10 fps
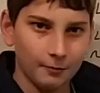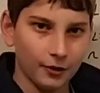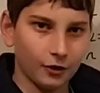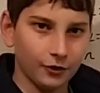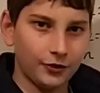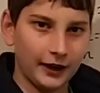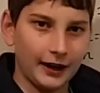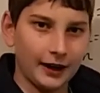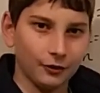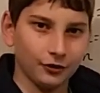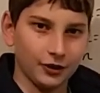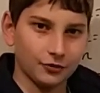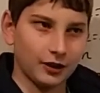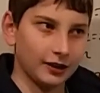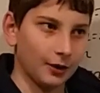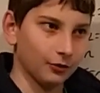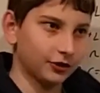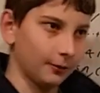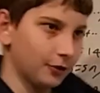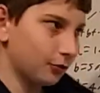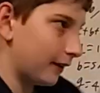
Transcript: because the angles in a straight line will sum to